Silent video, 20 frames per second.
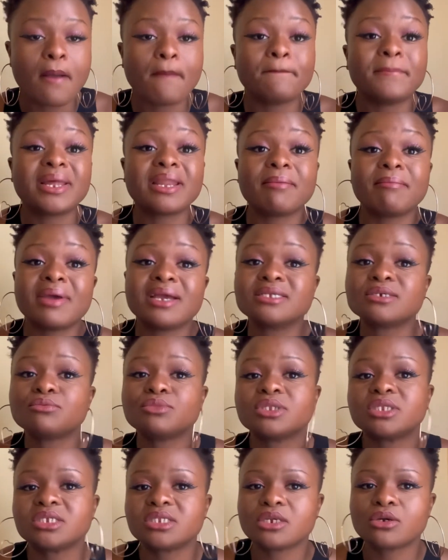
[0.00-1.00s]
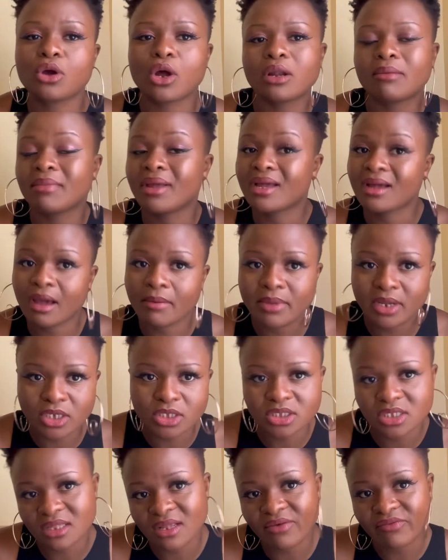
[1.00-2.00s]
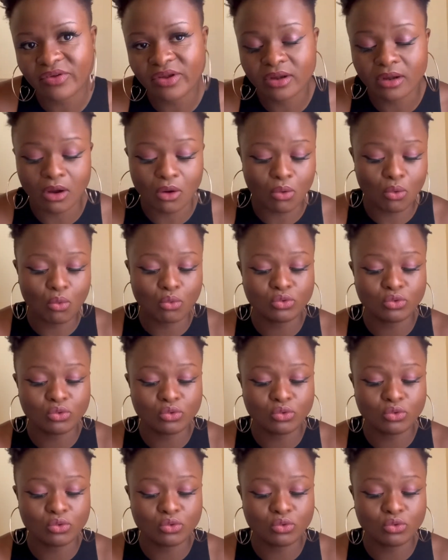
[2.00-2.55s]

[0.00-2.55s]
But imagine with this economy coming in South Africa,